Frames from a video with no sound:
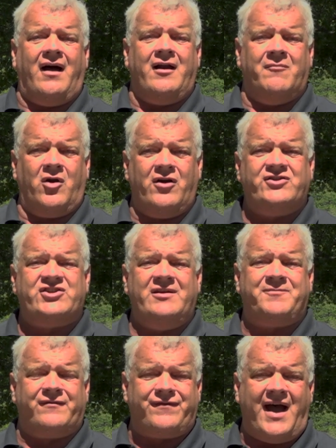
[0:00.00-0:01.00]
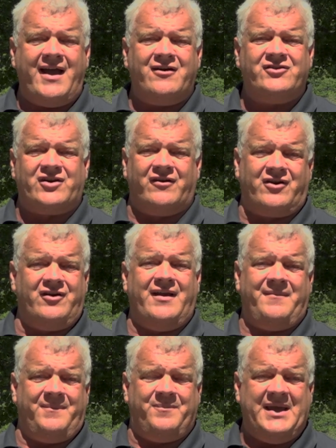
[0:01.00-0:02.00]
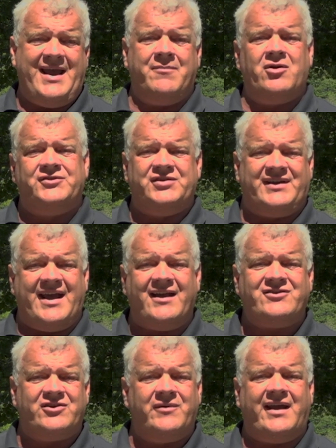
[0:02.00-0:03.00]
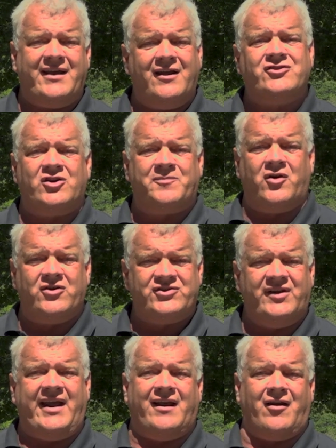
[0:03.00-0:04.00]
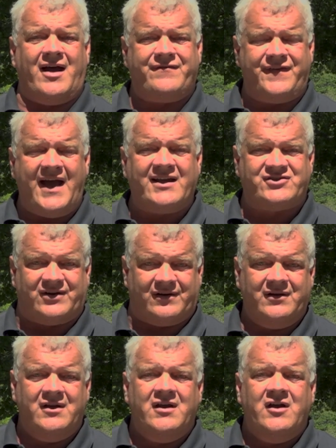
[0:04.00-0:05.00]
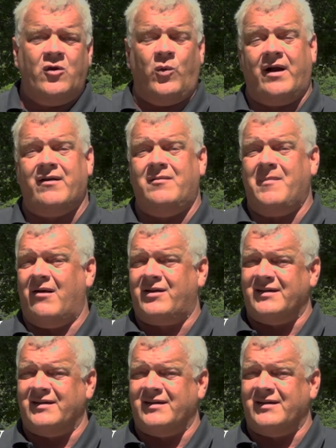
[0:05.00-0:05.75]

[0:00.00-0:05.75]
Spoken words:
Emergency providers are going to be able to get to an injured person a lot faster, where in Mount